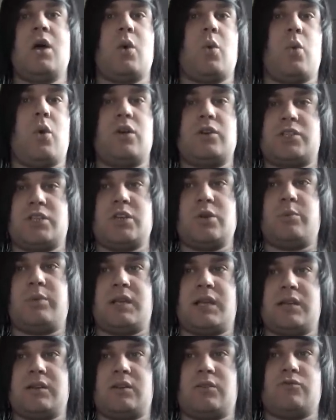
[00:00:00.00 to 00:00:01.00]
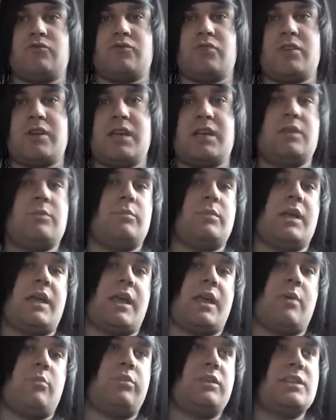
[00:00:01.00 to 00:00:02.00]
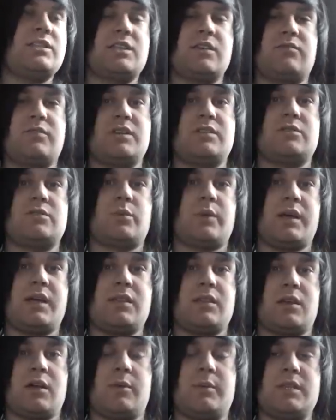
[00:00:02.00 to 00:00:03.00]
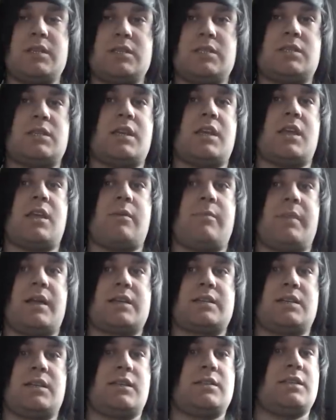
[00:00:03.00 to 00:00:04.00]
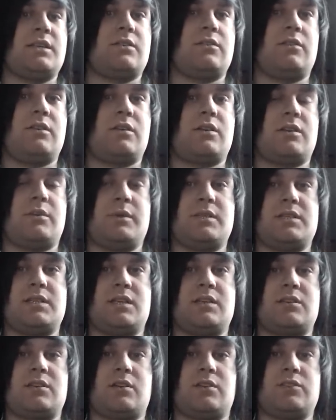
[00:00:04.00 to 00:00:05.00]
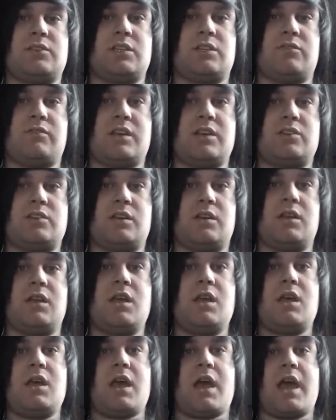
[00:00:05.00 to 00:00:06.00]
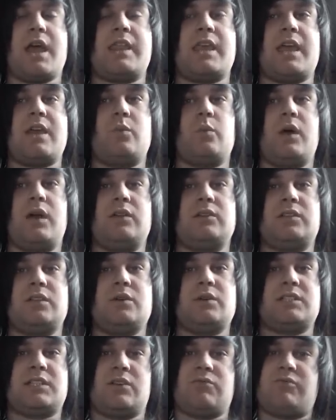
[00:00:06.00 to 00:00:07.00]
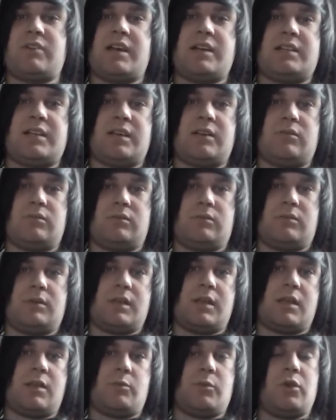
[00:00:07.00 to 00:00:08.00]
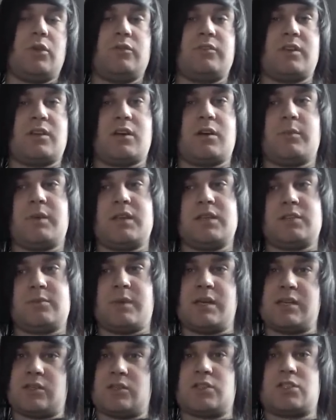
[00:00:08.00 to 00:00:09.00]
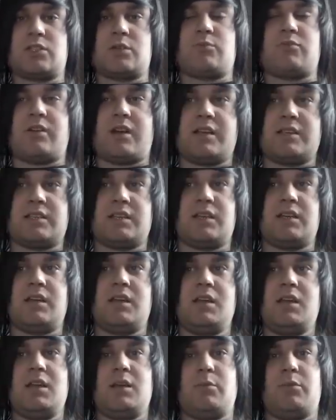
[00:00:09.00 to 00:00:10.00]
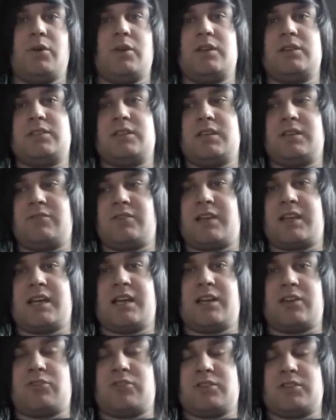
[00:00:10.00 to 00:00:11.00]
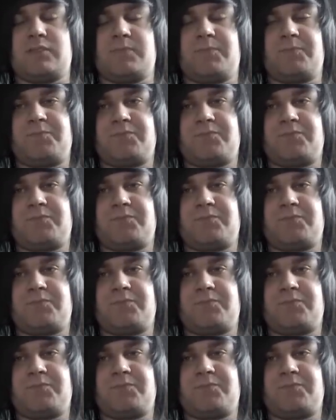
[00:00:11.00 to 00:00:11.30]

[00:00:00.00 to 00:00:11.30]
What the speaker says: What do you plan on running? Please give reasons why in the comments. Like I said, I'll take all your comments into consideration. And then what I'll do is I'll write down all of your comments, basically summarize it, put it into different categories.